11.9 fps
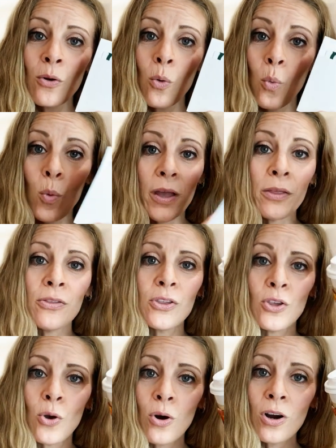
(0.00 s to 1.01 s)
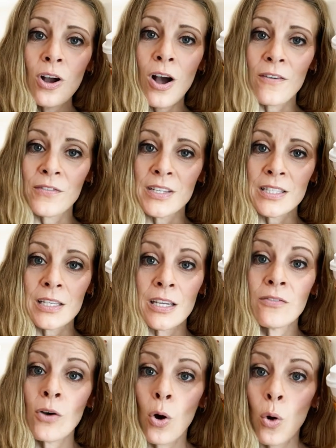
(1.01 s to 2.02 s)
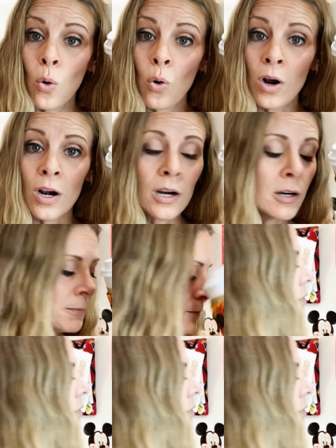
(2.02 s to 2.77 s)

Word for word: with your coffee sleeve or